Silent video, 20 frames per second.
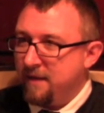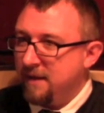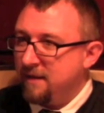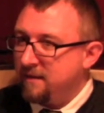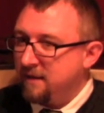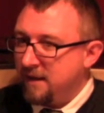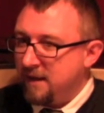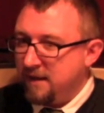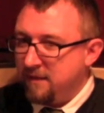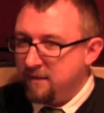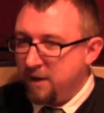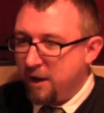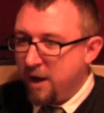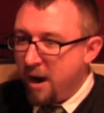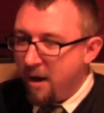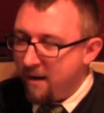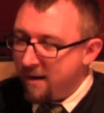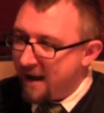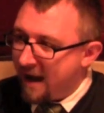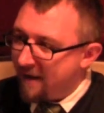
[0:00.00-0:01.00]
think the
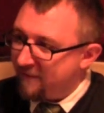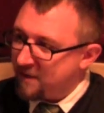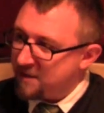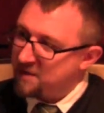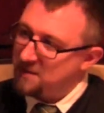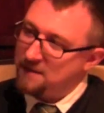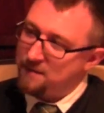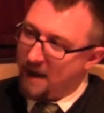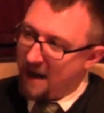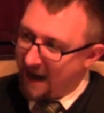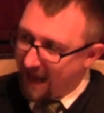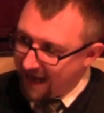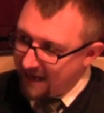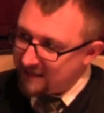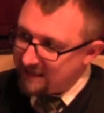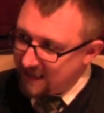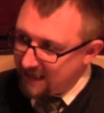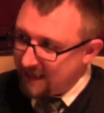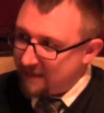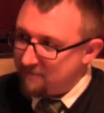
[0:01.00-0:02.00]
current average is about
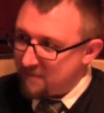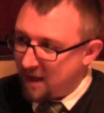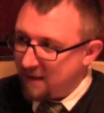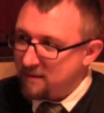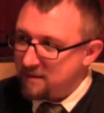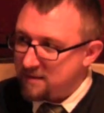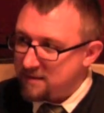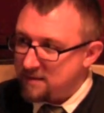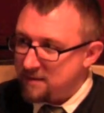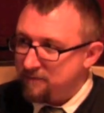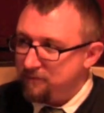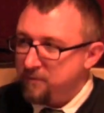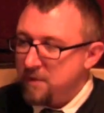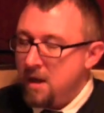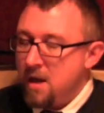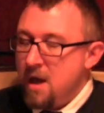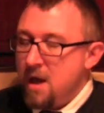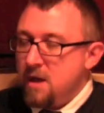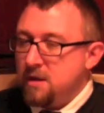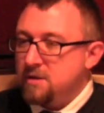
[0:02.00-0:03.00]
18 months.
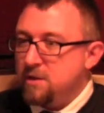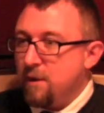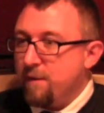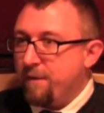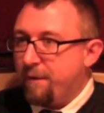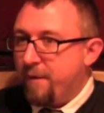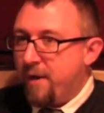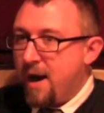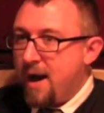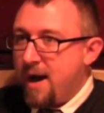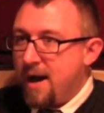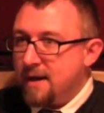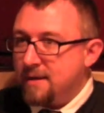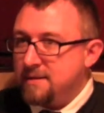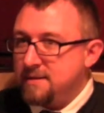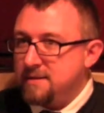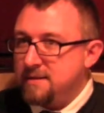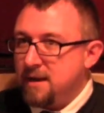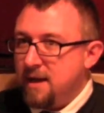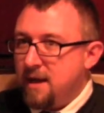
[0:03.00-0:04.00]
So for
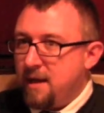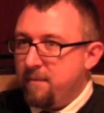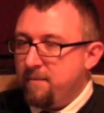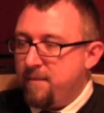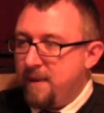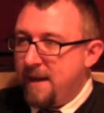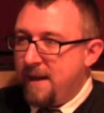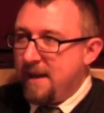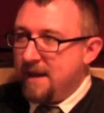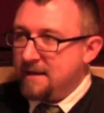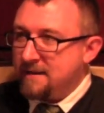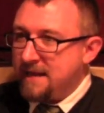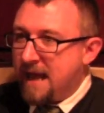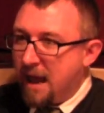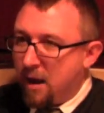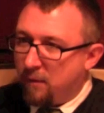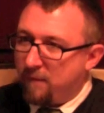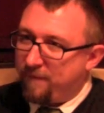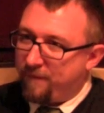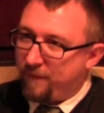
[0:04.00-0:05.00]
us, being as
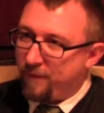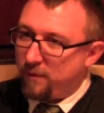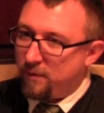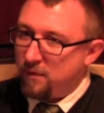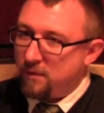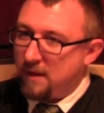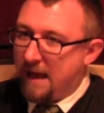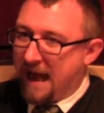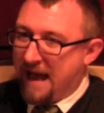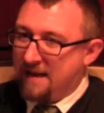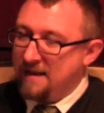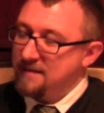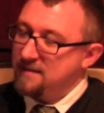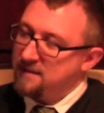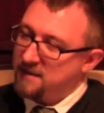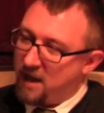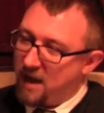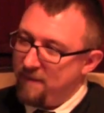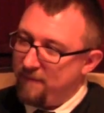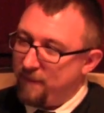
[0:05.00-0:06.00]
helpful and
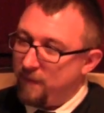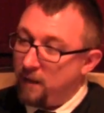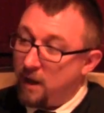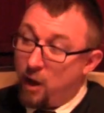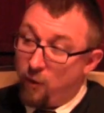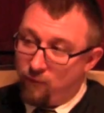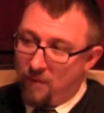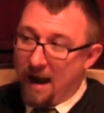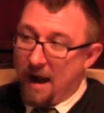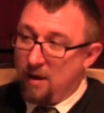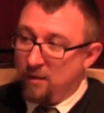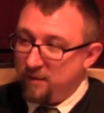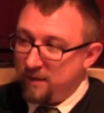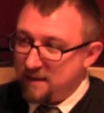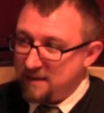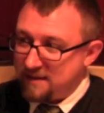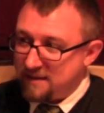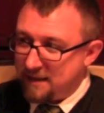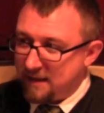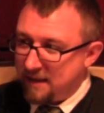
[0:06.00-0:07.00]
insightful around
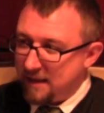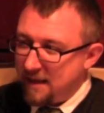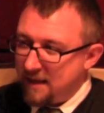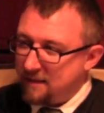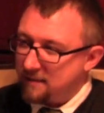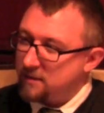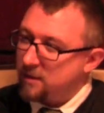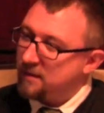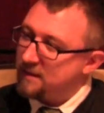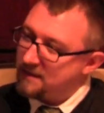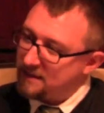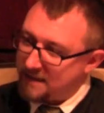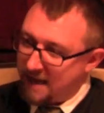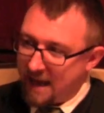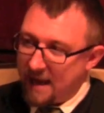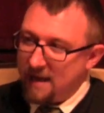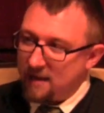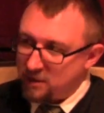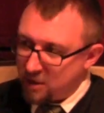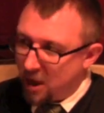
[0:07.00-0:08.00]
the city and sort of
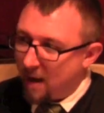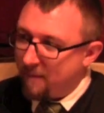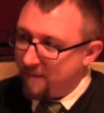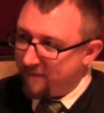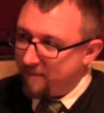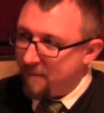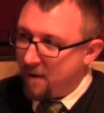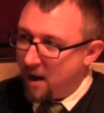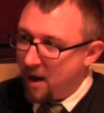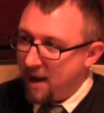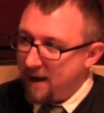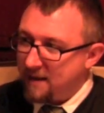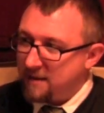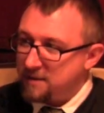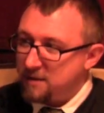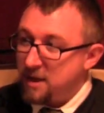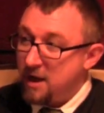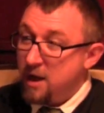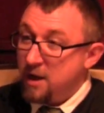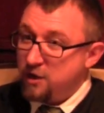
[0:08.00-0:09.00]
staying top of
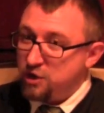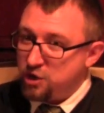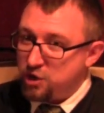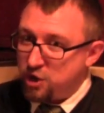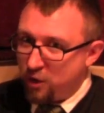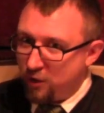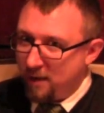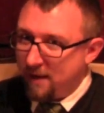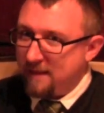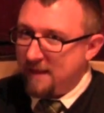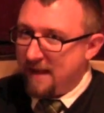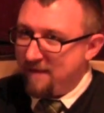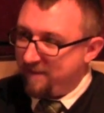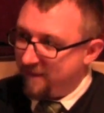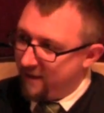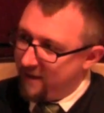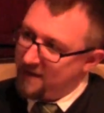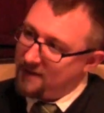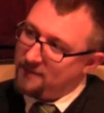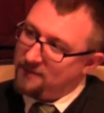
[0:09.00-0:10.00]
mind during that
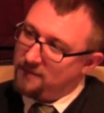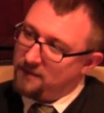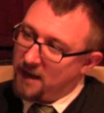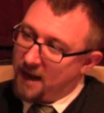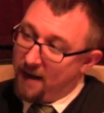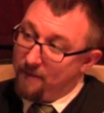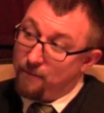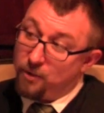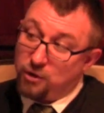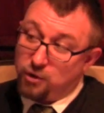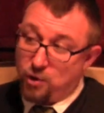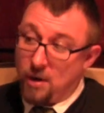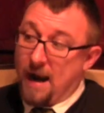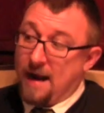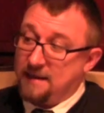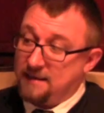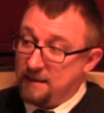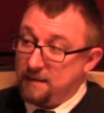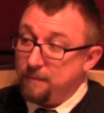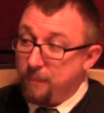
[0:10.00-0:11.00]
very kind of
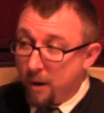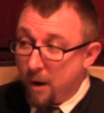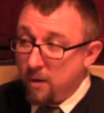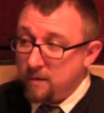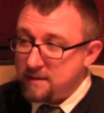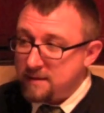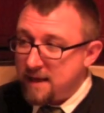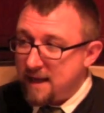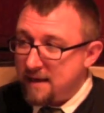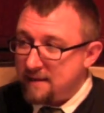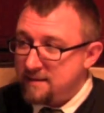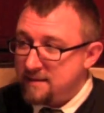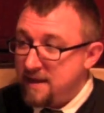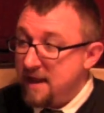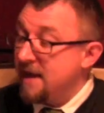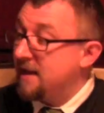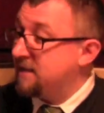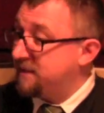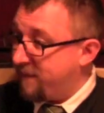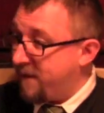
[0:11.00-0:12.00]
protracted process
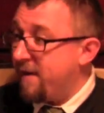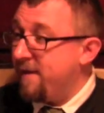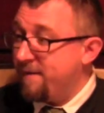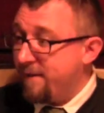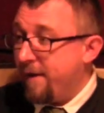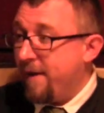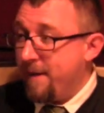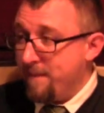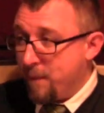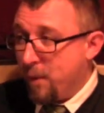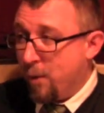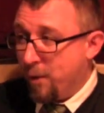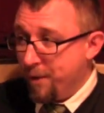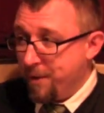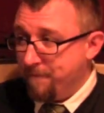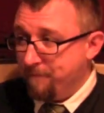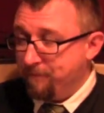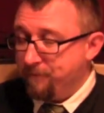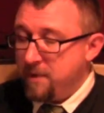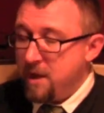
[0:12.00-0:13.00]
is very, very
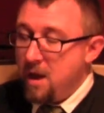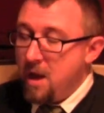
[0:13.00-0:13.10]
important.